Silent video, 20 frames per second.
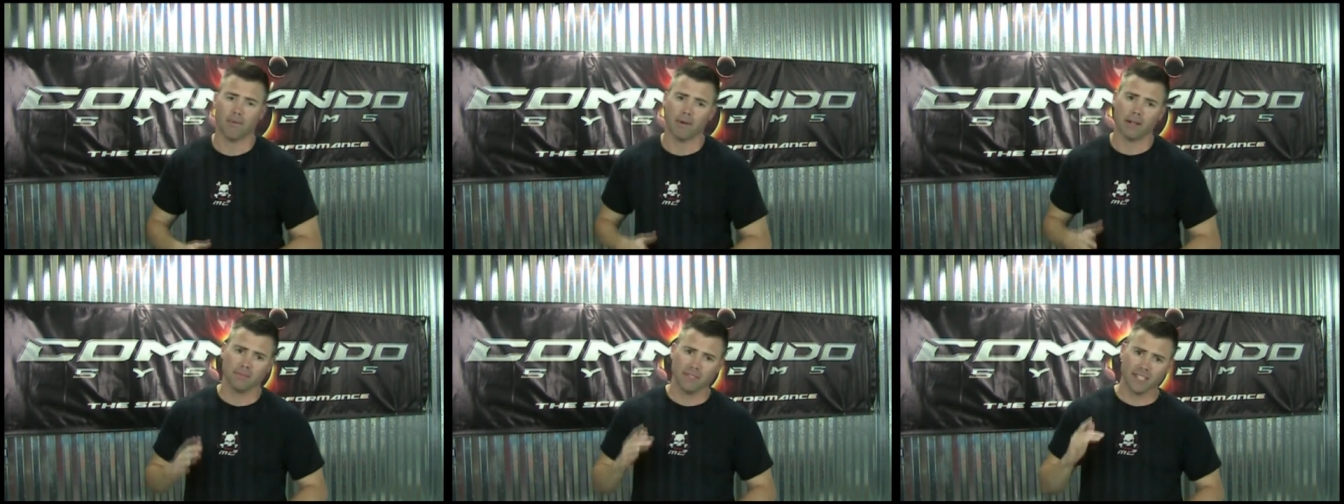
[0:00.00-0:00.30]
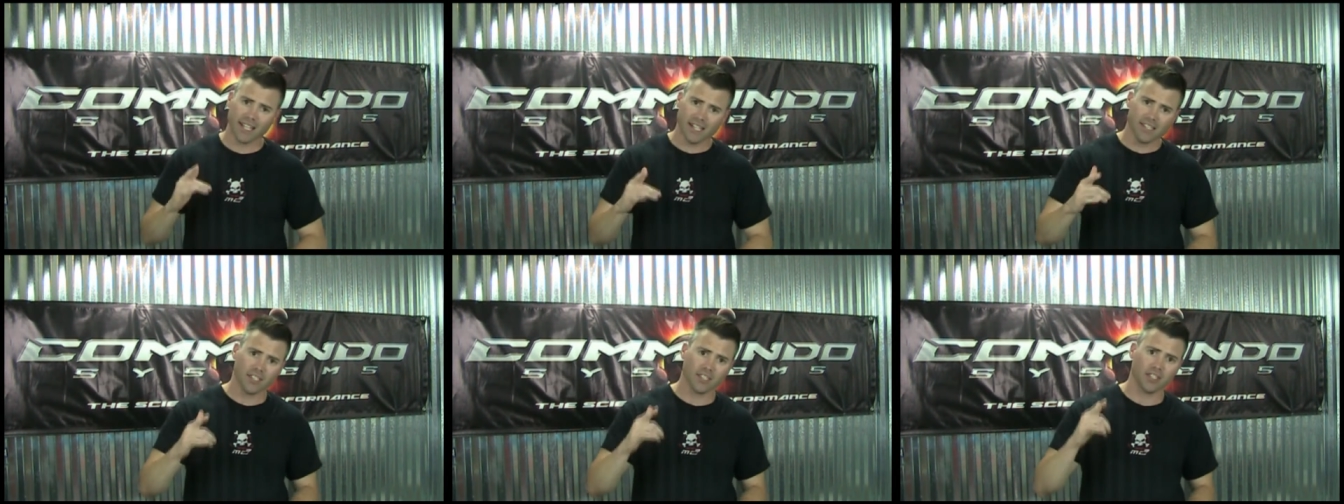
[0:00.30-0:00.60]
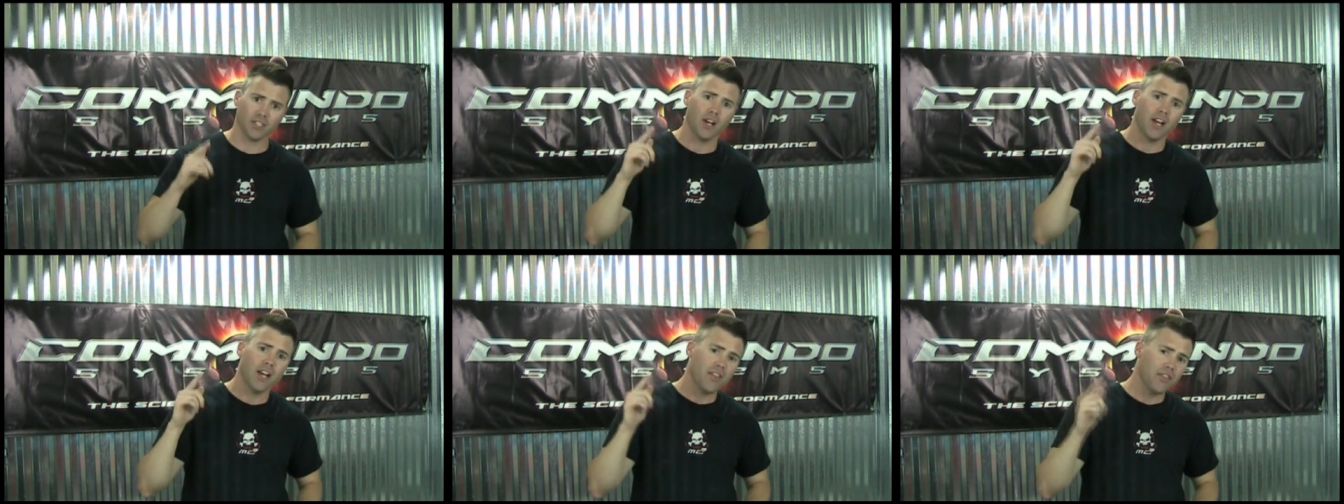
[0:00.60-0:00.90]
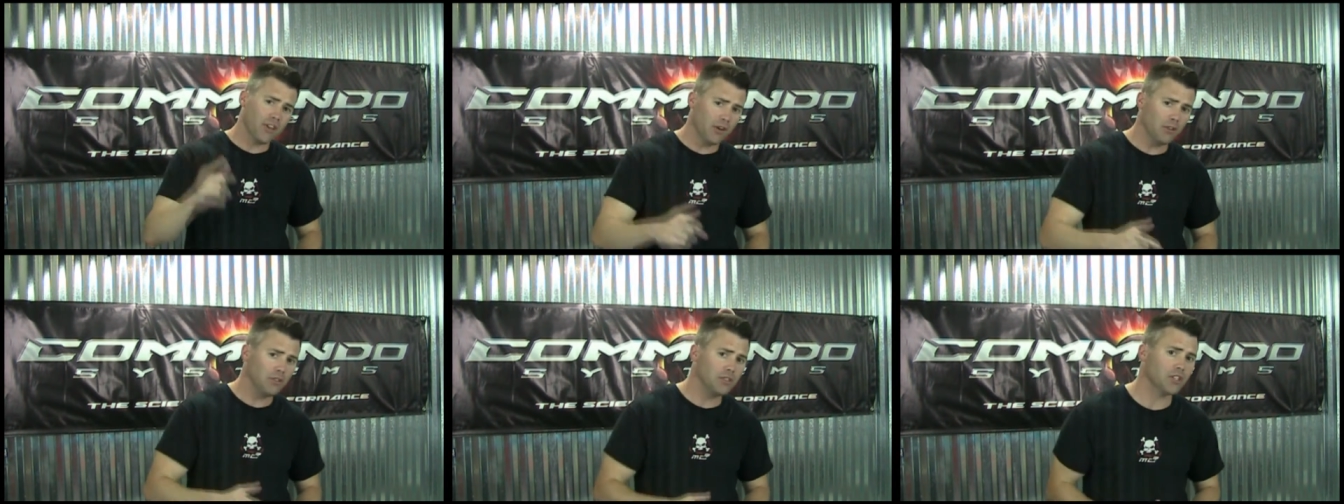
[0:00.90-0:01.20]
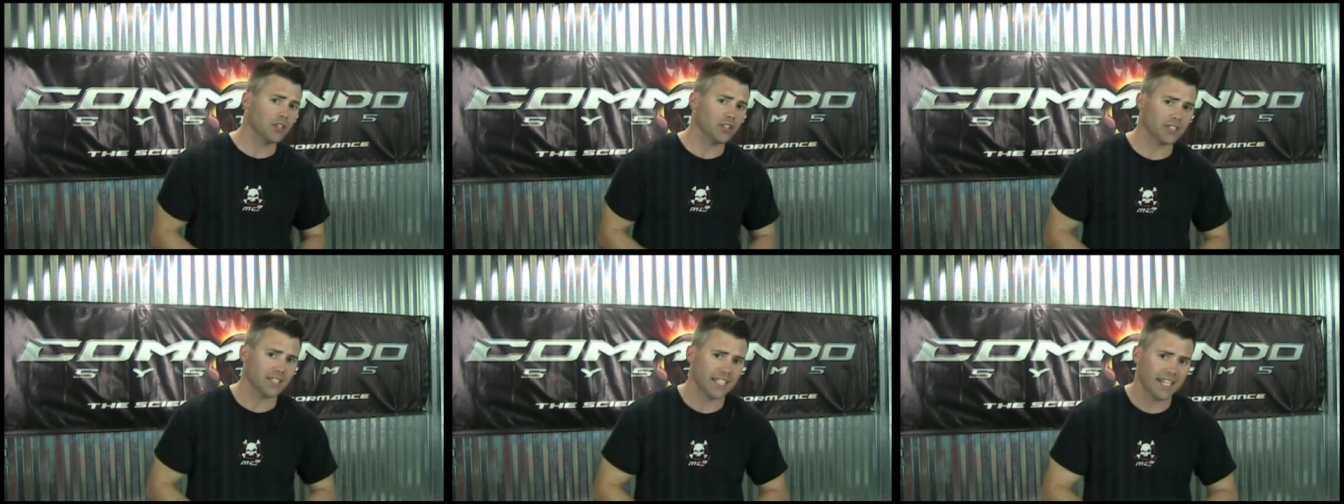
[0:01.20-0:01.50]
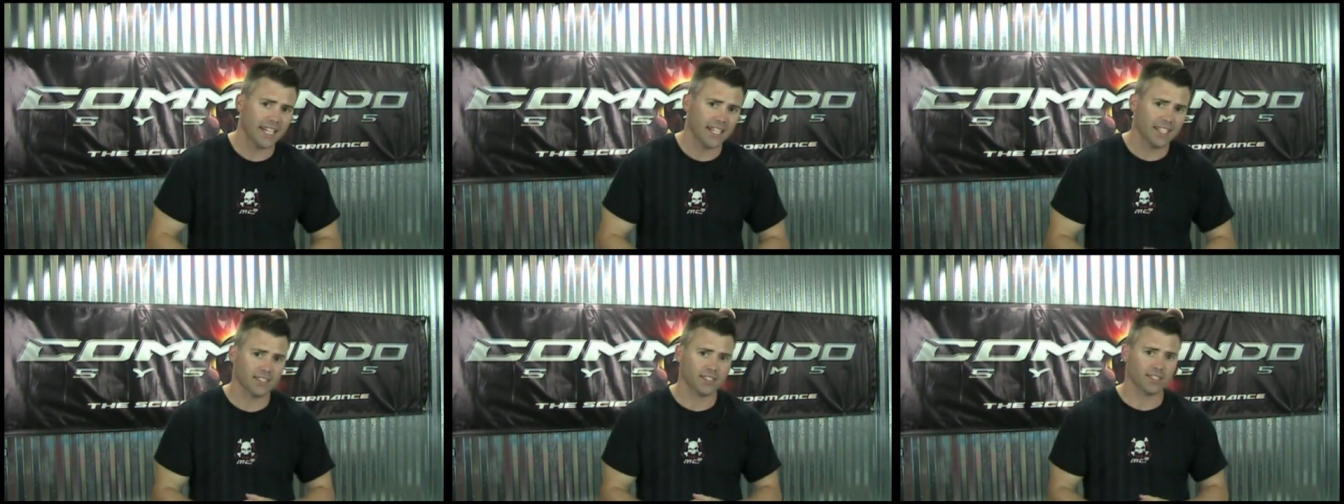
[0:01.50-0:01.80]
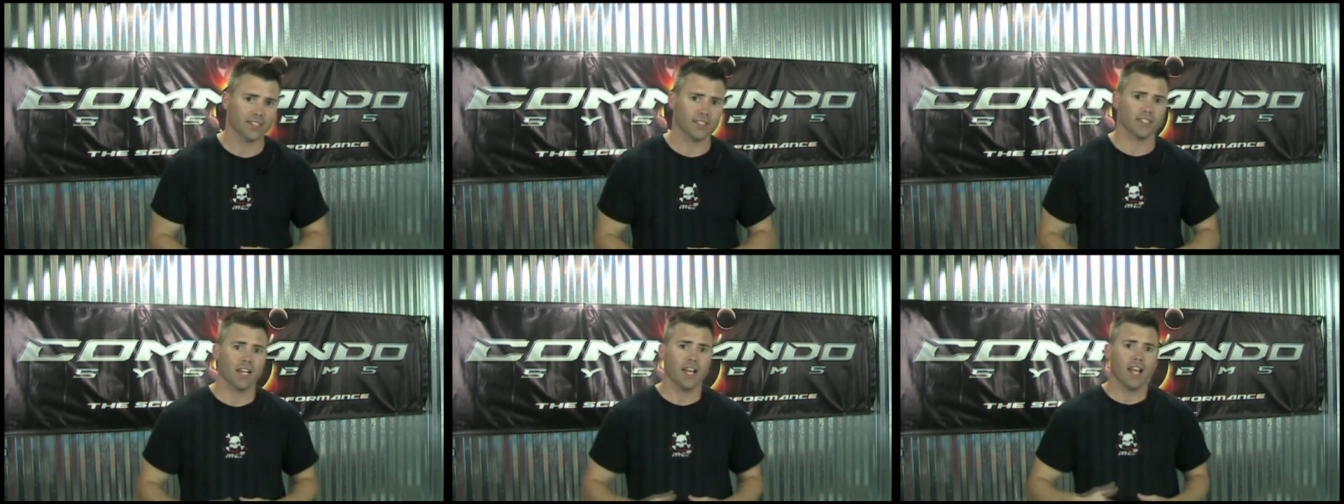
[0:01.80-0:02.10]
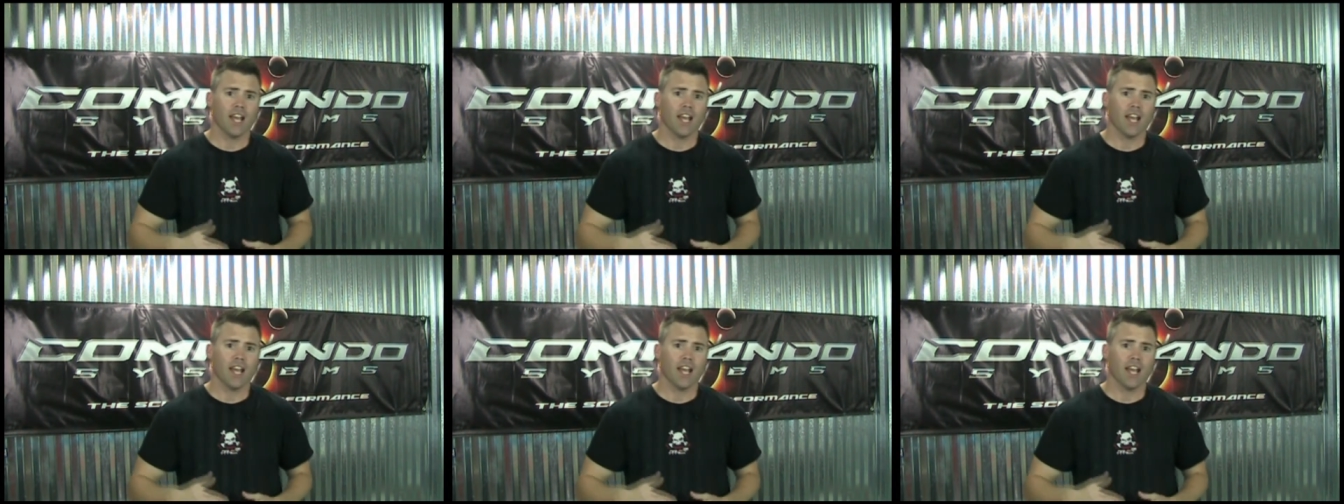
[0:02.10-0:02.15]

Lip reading: but I'm telling you, those aren't the answers.